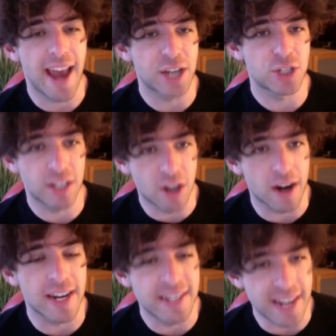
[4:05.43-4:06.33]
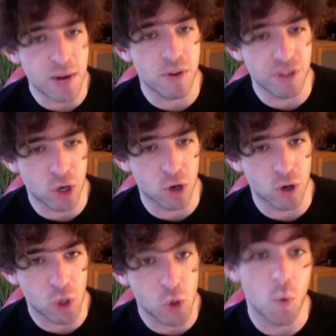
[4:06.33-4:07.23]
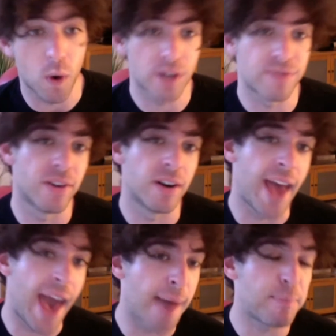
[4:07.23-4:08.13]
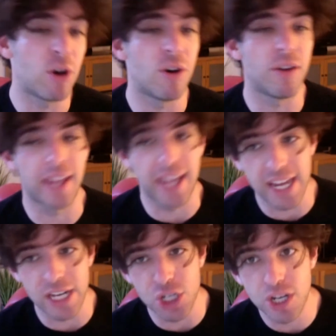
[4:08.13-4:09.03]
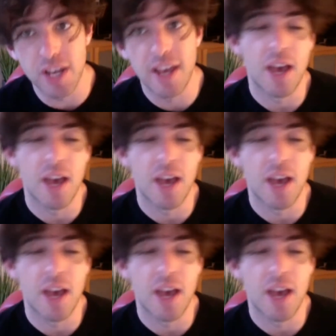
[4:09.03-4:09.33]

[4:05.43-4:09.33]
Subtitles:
actually gone on a date with a girl who worked for an app called Hinge.